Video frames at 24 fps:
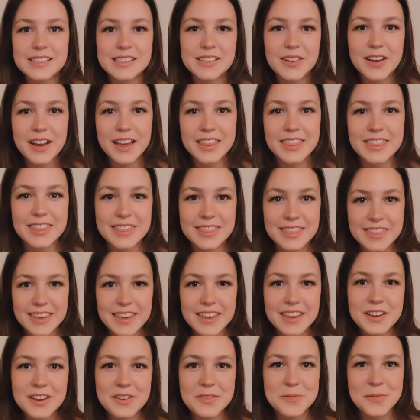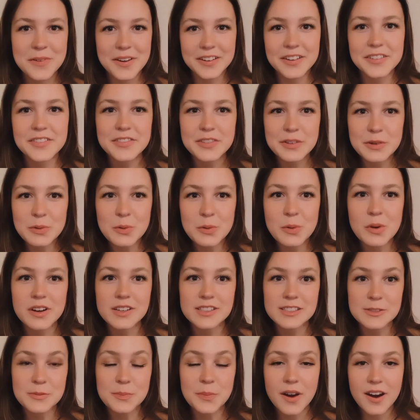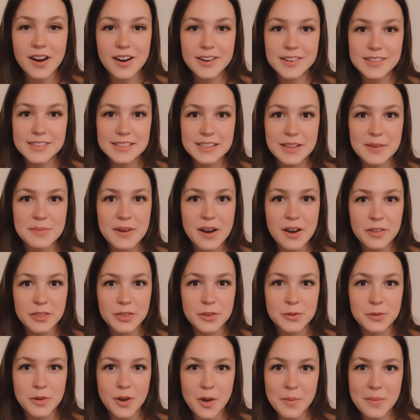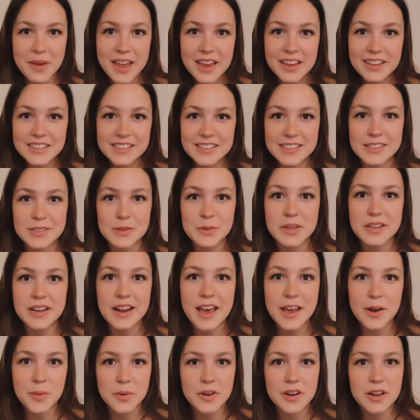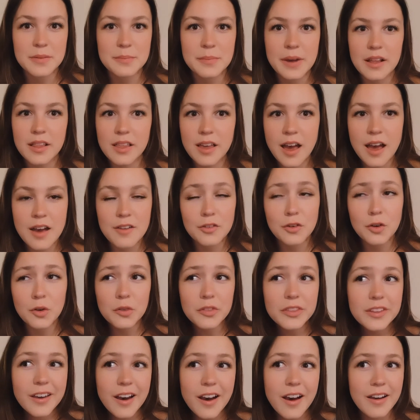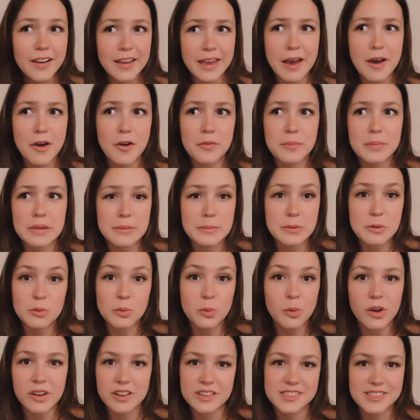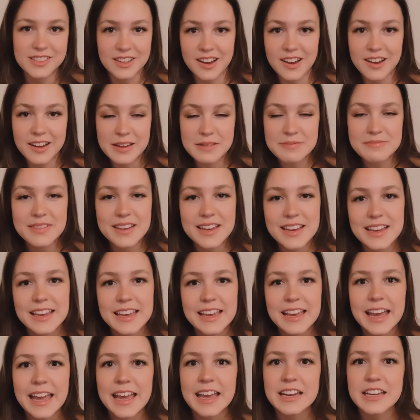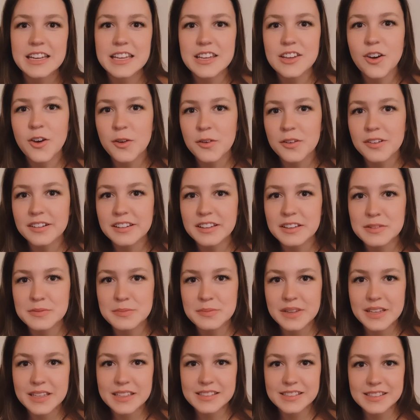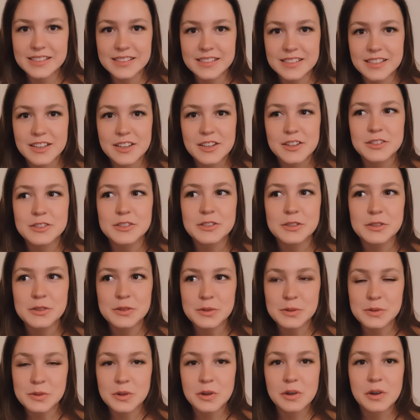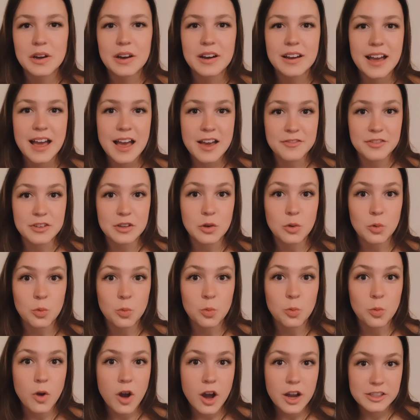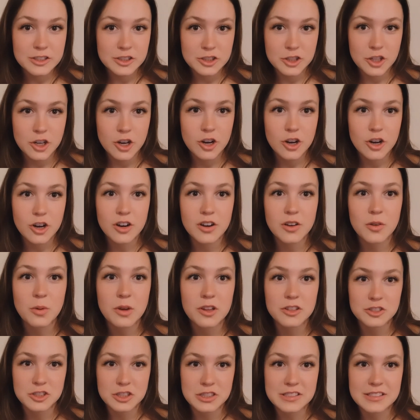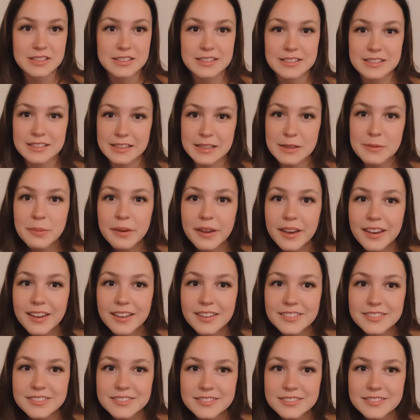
I think one of the worst parts about the romance is when Edward and Bella have only hung out maybe one time, and he already admits to having watched her while she's sleeping